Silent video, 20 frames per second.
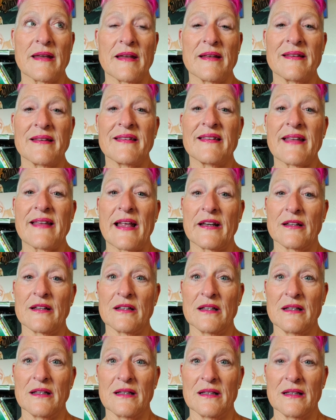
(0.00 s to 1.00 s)

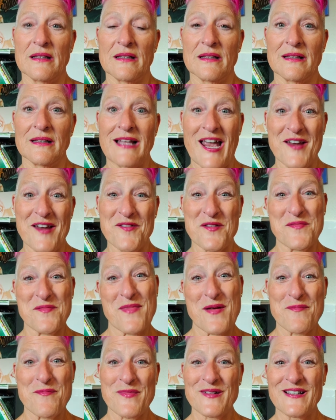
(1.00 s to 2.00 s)
settle.
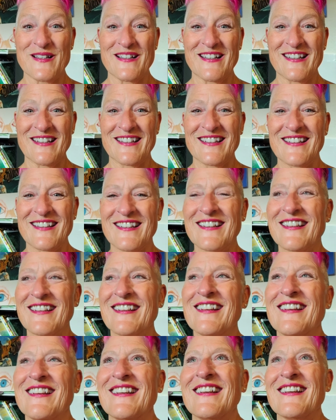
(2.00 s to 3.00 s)
Remembered.
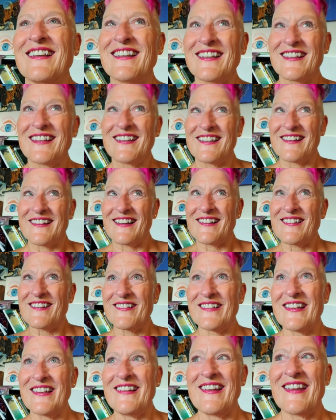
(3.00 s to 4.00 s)
That's
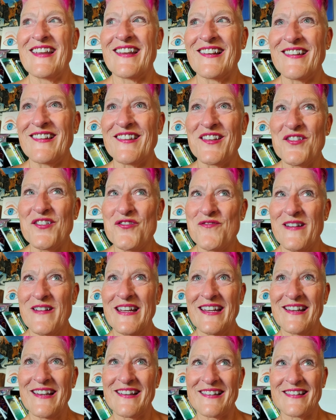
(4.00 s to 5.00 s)
only taken two
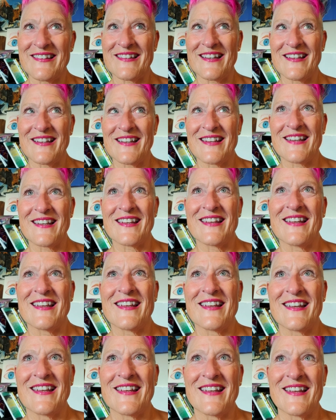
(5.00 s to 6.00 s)
weeks.
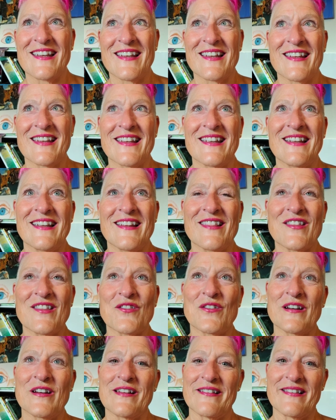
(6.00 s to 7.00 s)
The
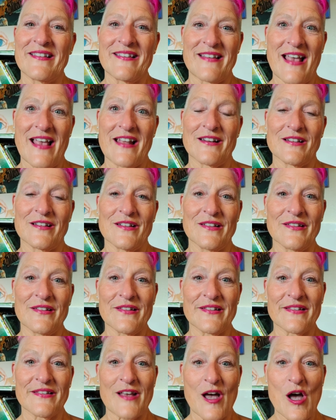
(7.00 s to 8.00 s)
word is settle.
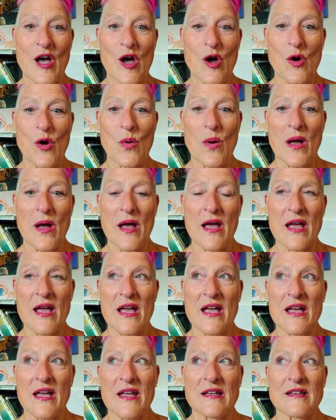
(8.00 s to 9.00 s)
So,
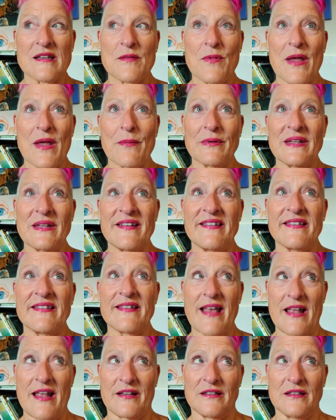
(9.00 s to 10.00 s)
to be able to
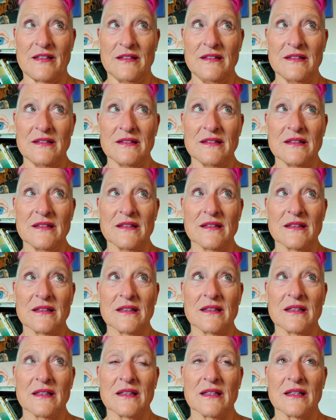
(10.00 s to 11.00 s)
settle,
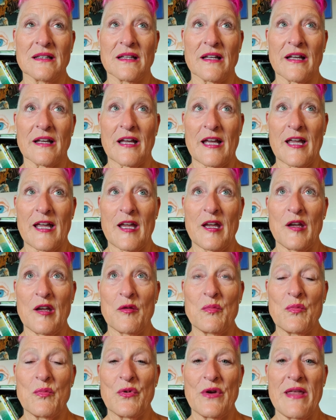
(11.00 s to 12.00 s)
I
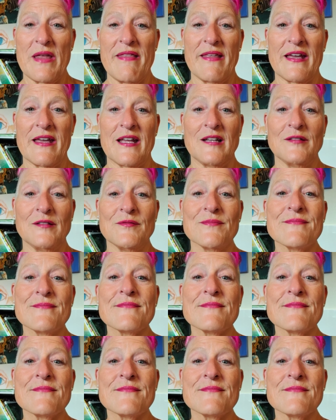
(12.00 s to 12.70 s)
breathe in